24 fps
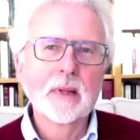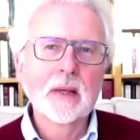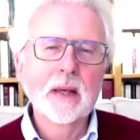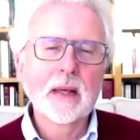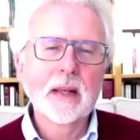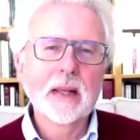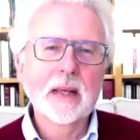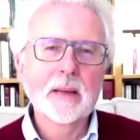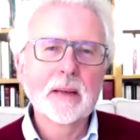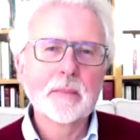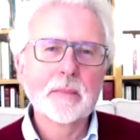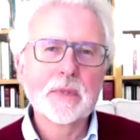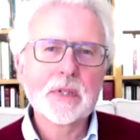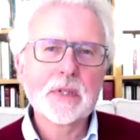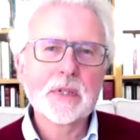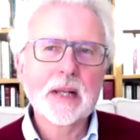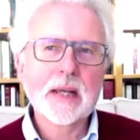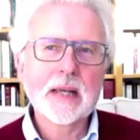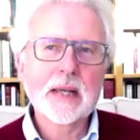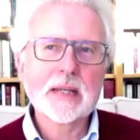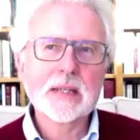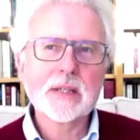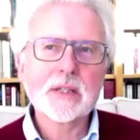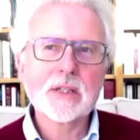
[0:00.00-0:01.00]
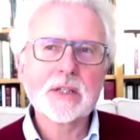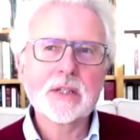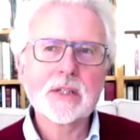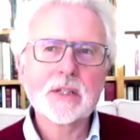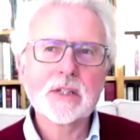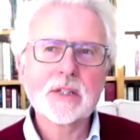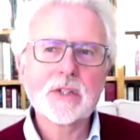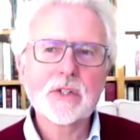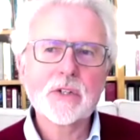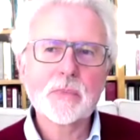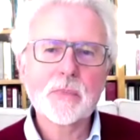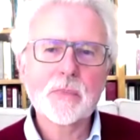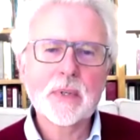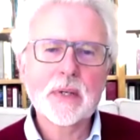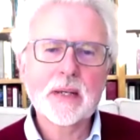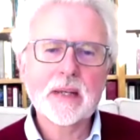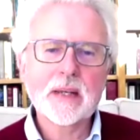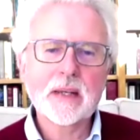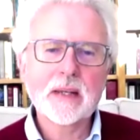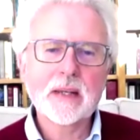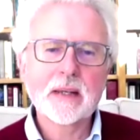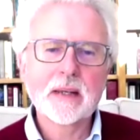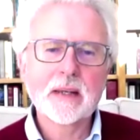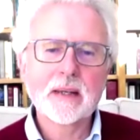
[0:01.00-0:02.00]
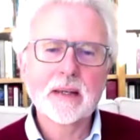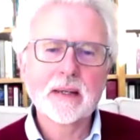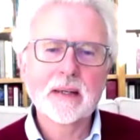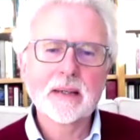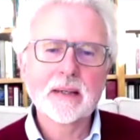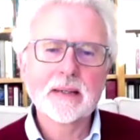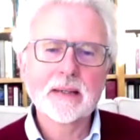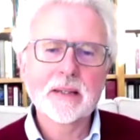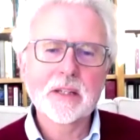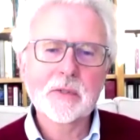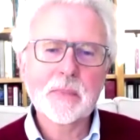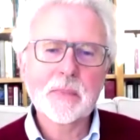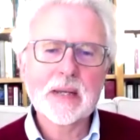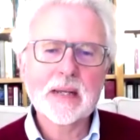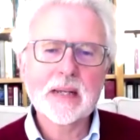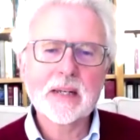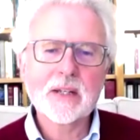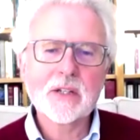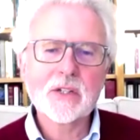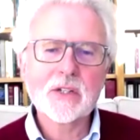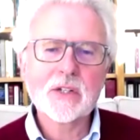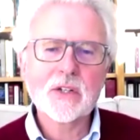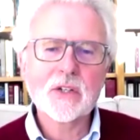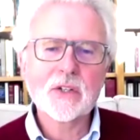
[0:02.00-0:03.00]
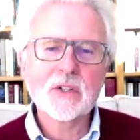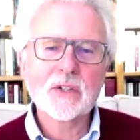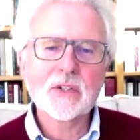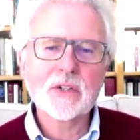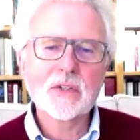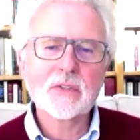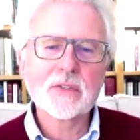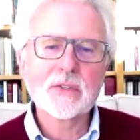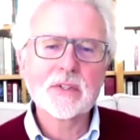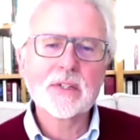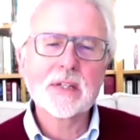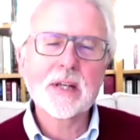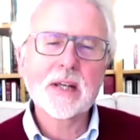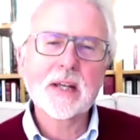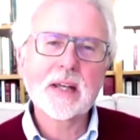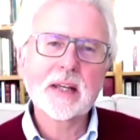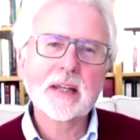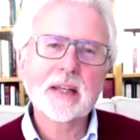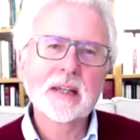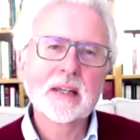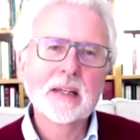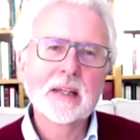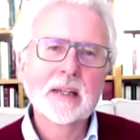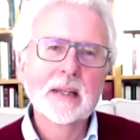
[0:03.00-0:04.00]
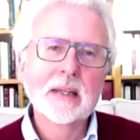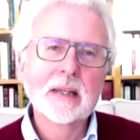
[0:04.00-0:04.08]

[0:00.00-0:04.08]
and I'm delighted to be uh, speaking to you today.